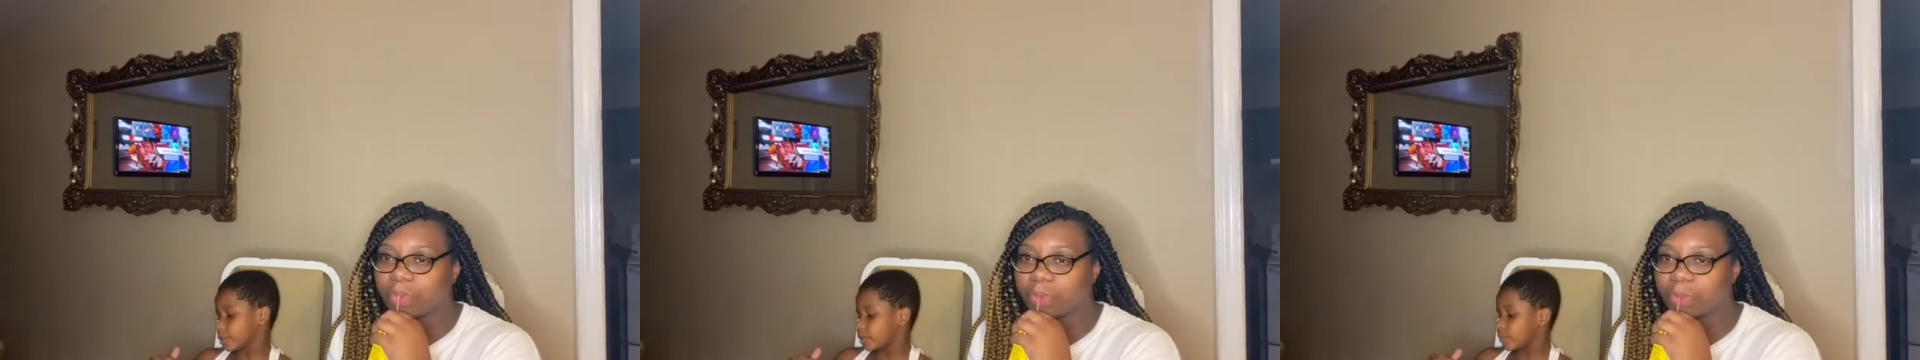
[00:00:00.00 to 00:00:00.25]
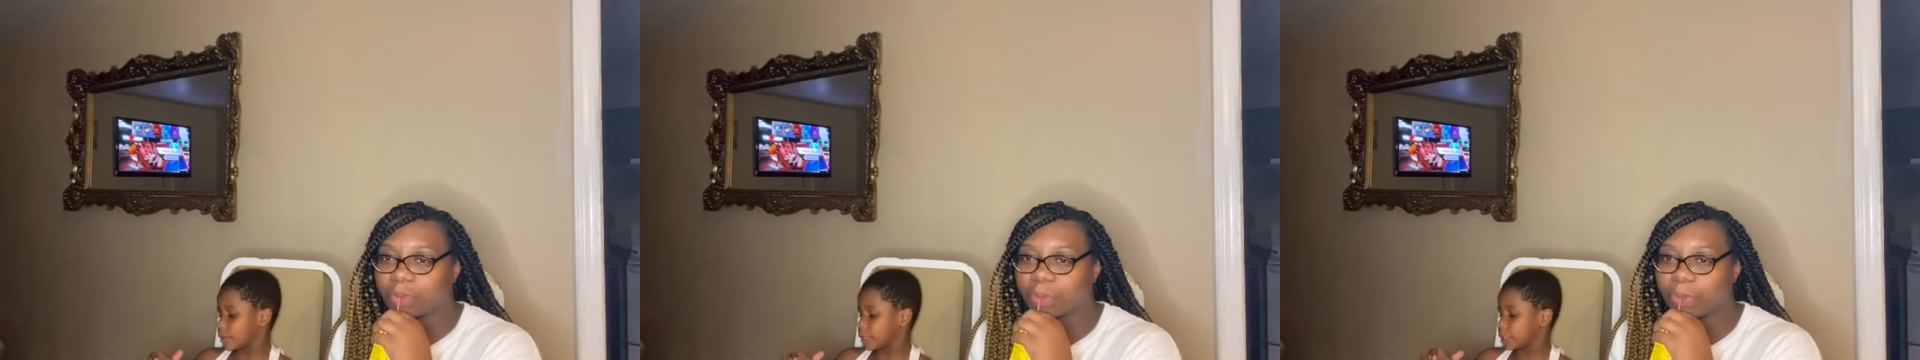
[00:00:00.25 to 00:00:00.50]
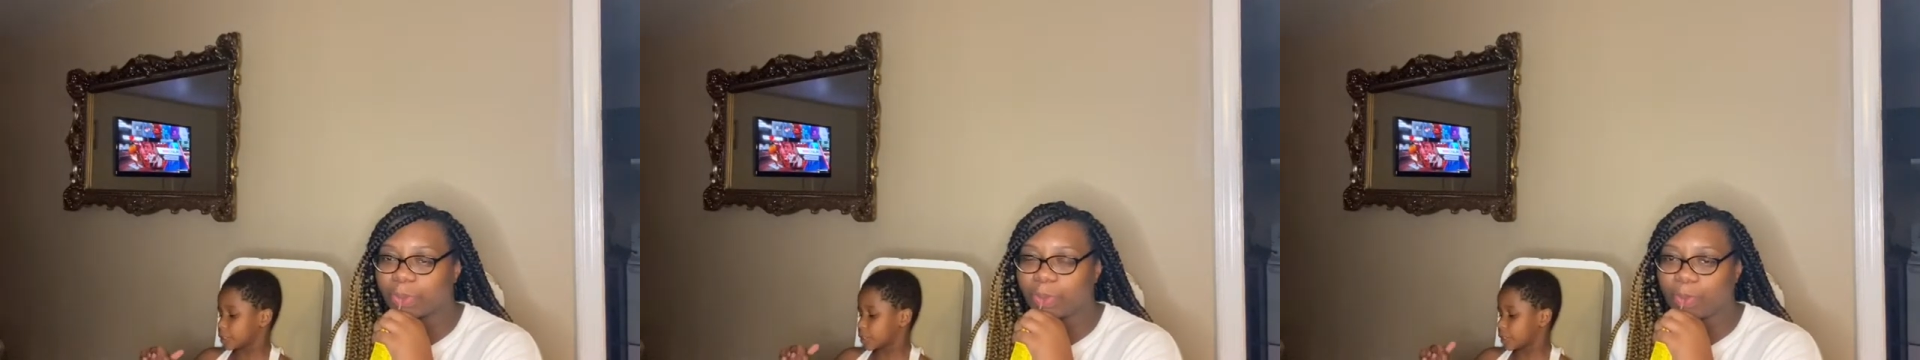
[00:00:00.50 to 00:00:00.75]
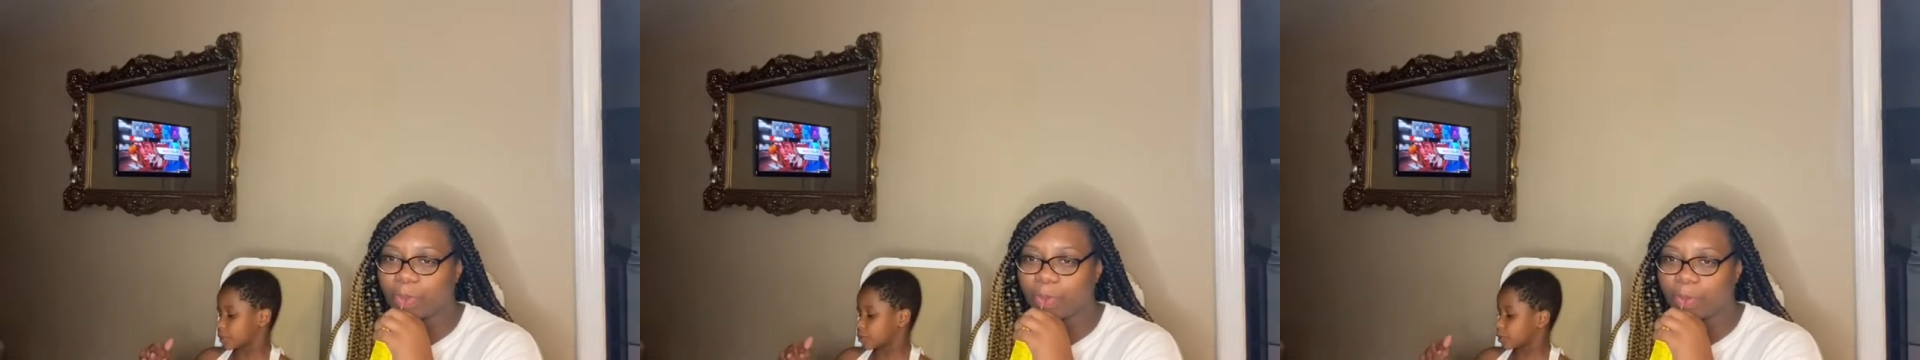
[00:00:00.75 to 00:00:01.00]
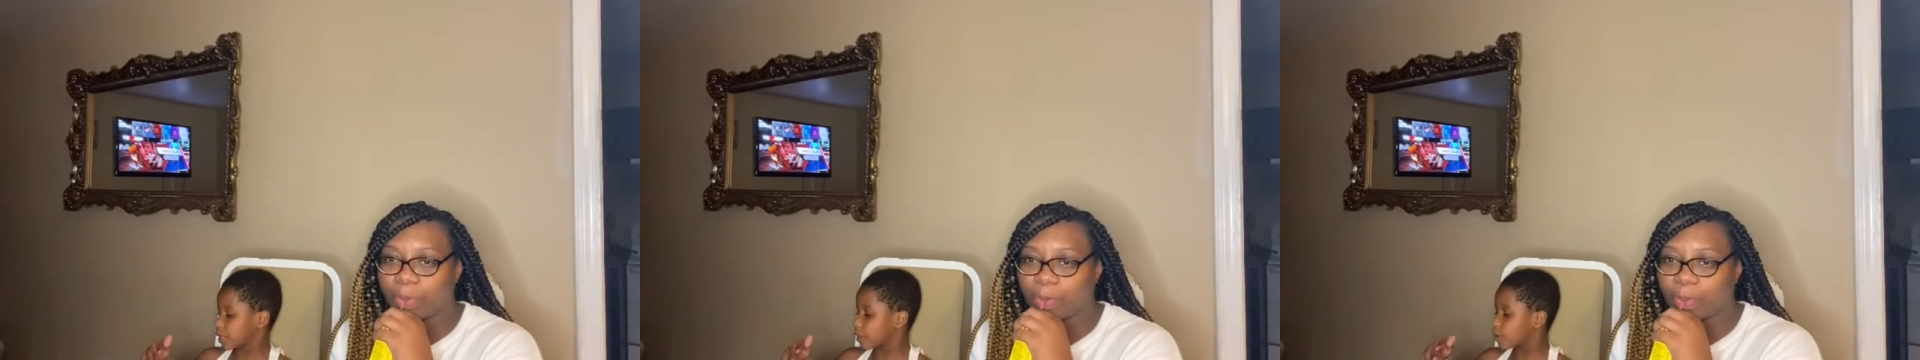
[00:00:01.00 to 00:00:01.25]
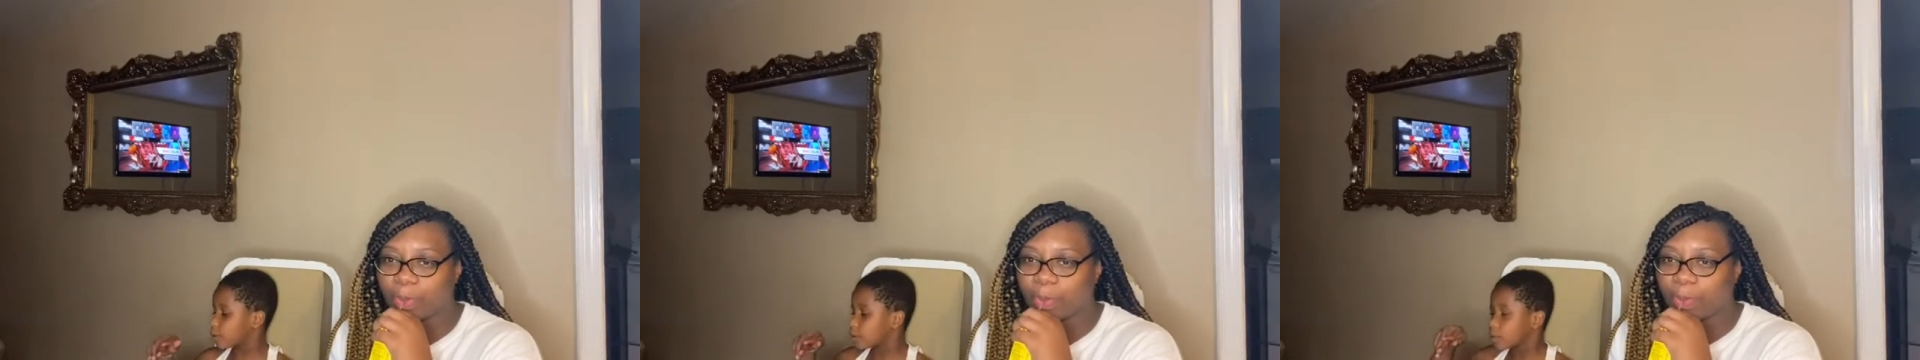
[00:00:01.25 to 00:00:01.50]
Speaker 1: me and this teacher
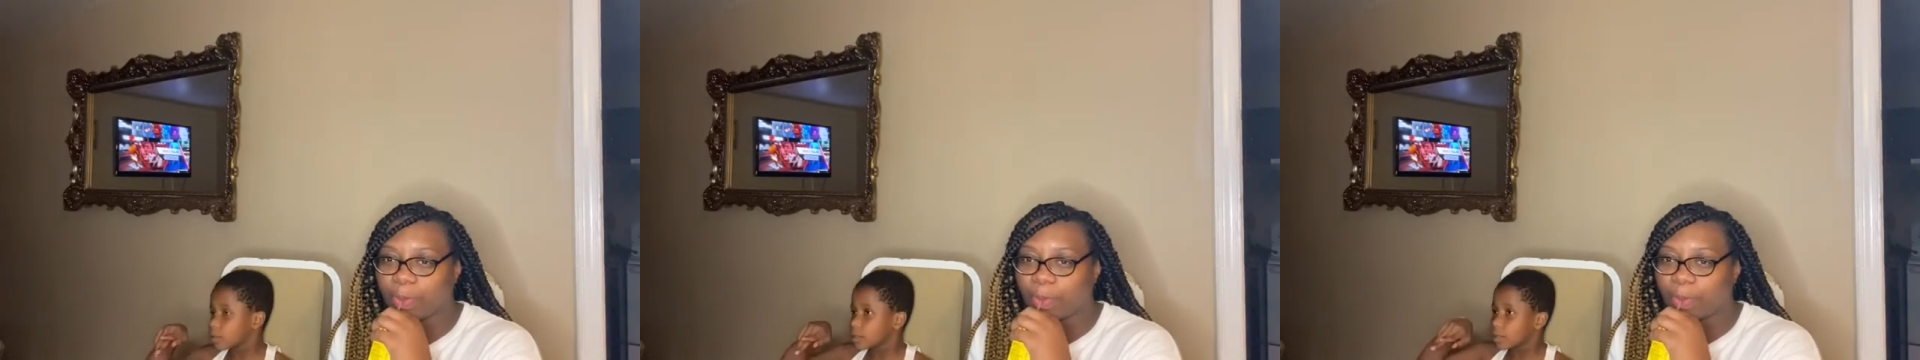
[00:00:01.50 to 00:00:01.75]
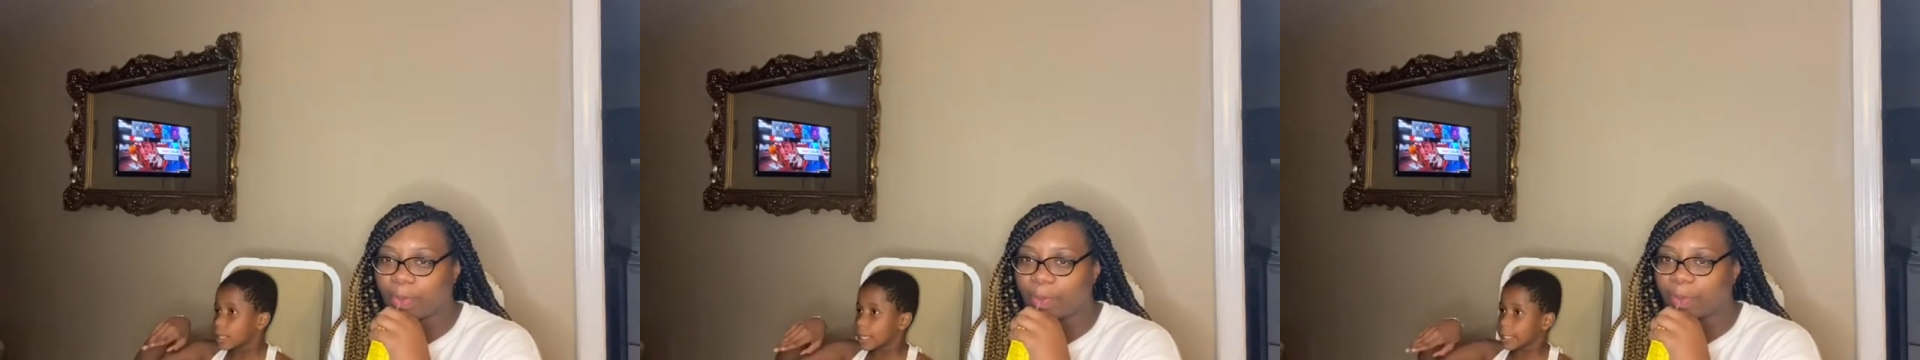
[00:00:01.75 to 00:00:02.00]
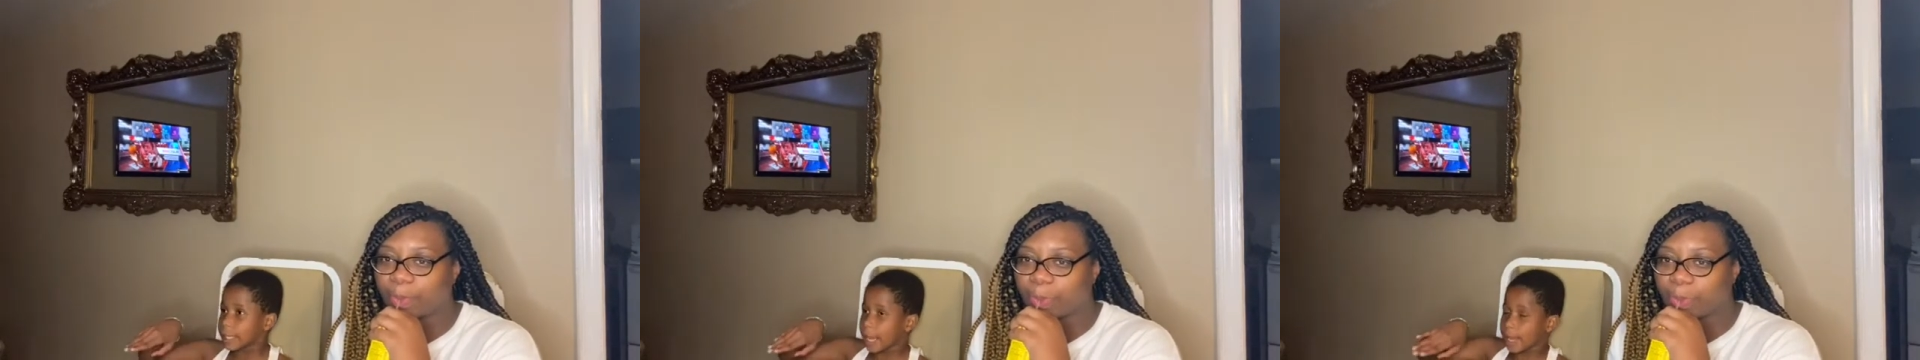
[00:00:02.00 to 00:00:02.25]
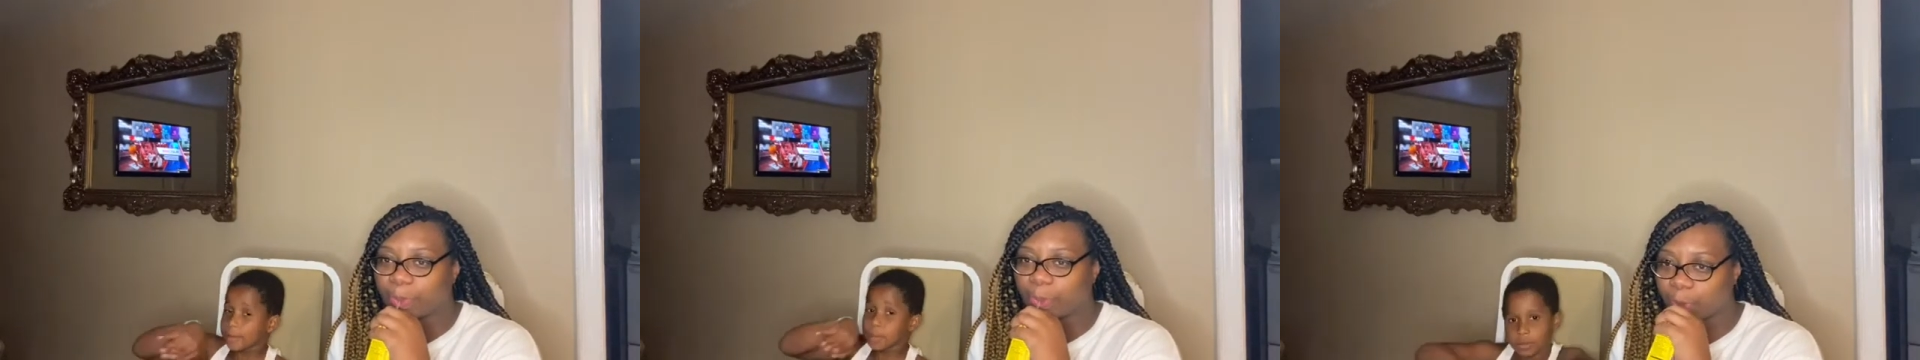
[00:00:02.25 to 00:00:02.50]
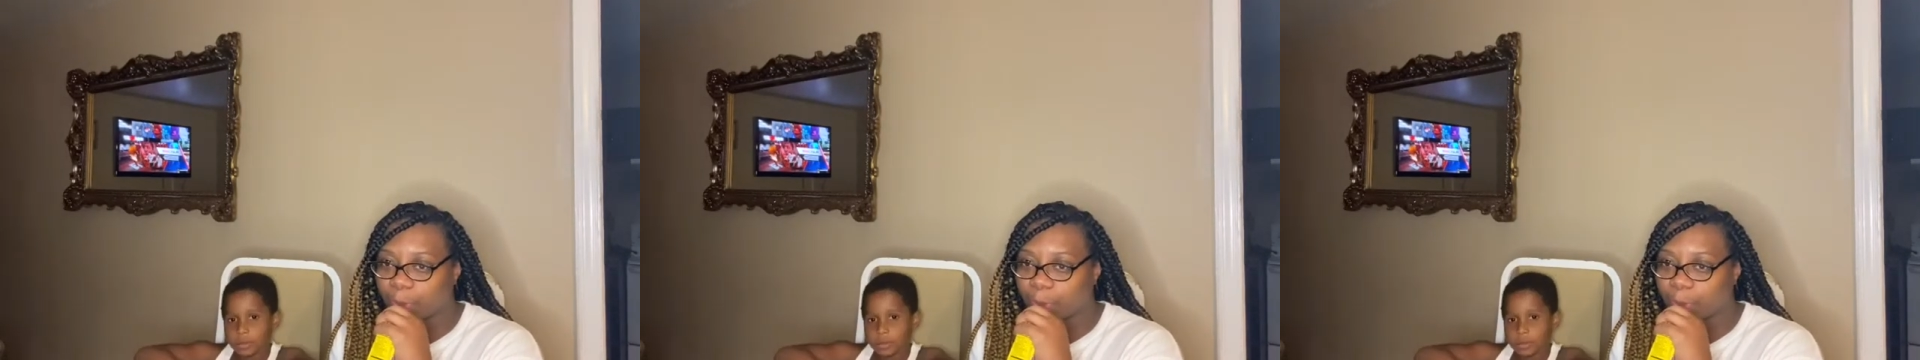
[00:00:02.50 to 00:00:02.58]
there, aka,